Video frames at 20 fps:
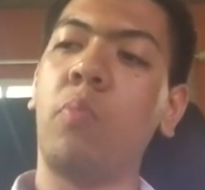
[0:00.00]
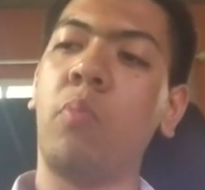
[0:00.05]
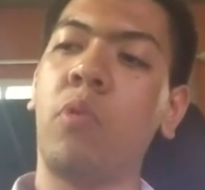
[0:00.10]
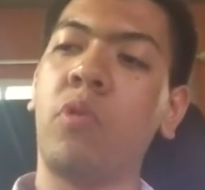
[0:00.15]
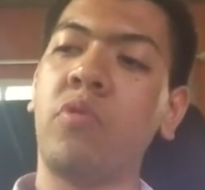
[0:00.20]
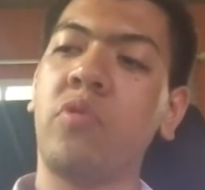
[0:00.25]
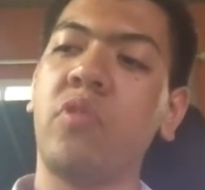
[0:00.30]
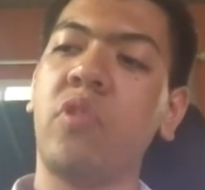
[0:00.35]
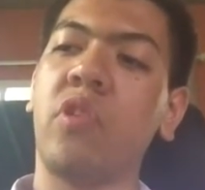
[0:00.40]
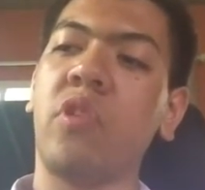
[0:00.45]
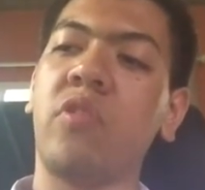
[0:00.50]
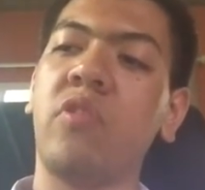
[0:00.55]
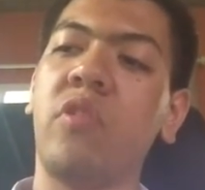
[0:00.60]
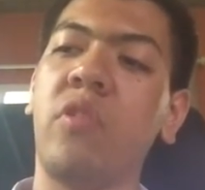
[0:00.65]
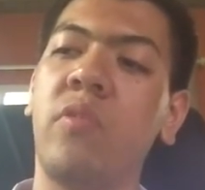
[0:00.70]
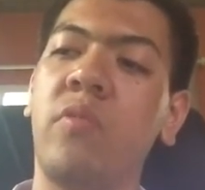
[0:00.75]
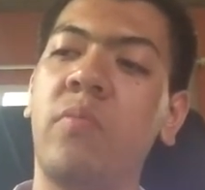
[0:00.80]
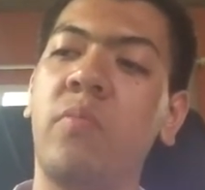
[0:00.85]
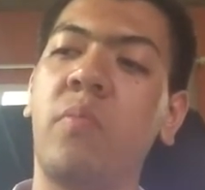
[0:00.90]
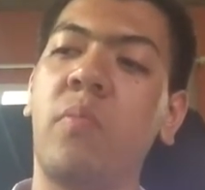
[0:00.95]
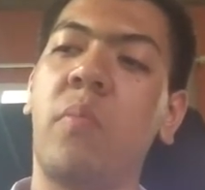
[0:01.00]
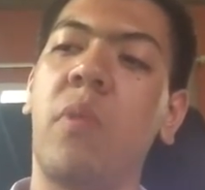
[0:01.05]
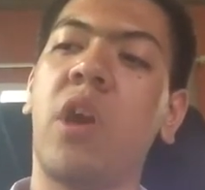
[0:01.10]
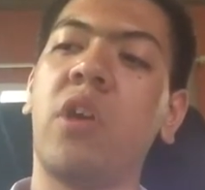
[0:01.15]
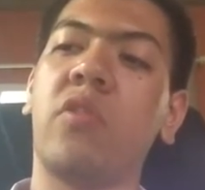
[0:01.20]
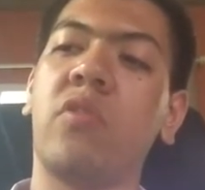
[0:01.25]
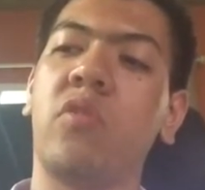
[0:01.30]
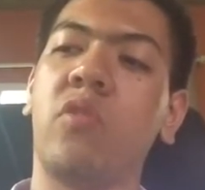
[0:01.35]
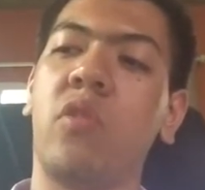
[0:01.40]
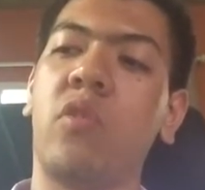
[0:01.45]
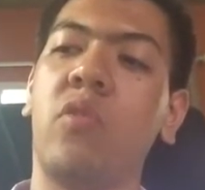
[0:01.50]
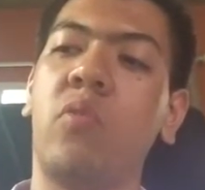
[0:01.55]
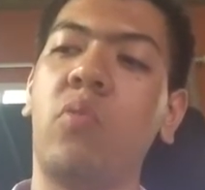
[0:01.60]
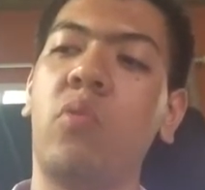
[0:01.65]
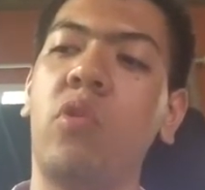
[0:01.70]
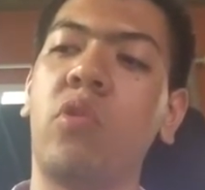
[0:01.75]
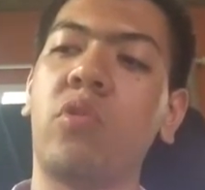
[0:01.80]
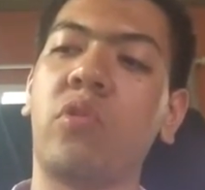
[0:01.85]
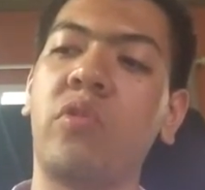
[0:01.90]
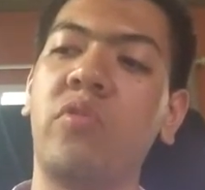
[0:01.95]
Montauk and Mae Sot
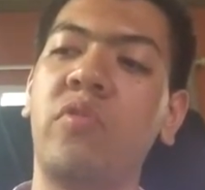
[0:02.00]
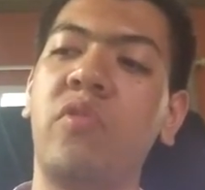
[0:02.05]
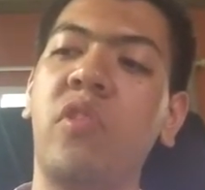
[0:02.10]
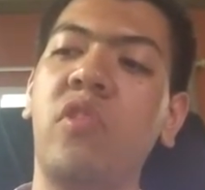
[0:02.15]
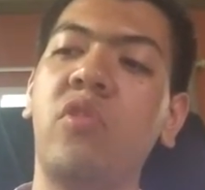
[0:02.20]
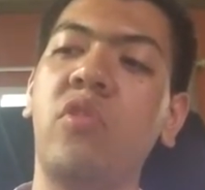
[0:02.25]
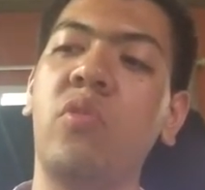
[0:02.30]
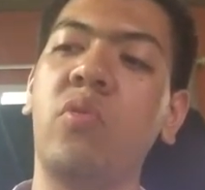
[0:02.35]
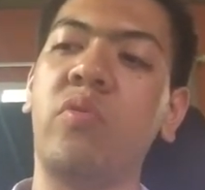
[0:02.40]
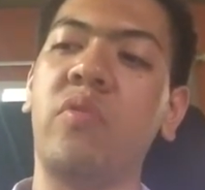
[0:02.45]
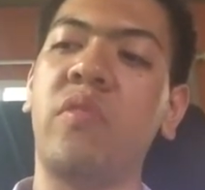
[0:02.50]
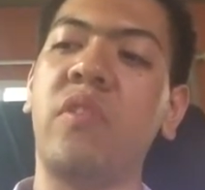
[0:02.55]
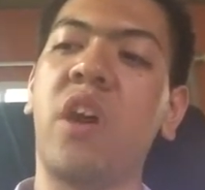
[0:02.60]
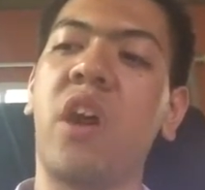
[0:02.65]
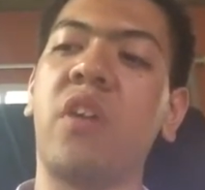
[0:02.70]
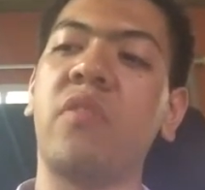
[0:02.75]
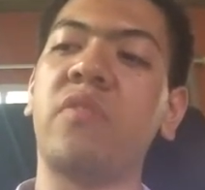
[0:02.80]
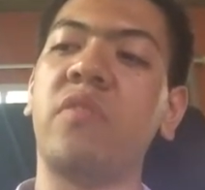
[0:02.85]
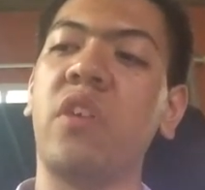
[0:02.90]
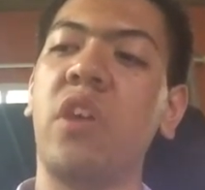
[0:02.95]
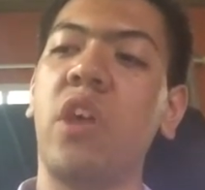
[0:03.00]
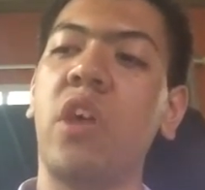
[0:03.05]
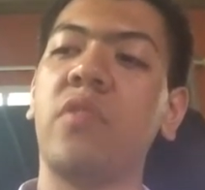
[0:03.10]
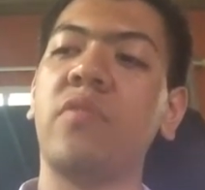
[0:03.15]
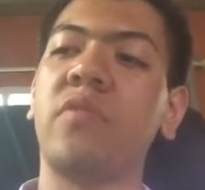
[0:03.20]
will continue that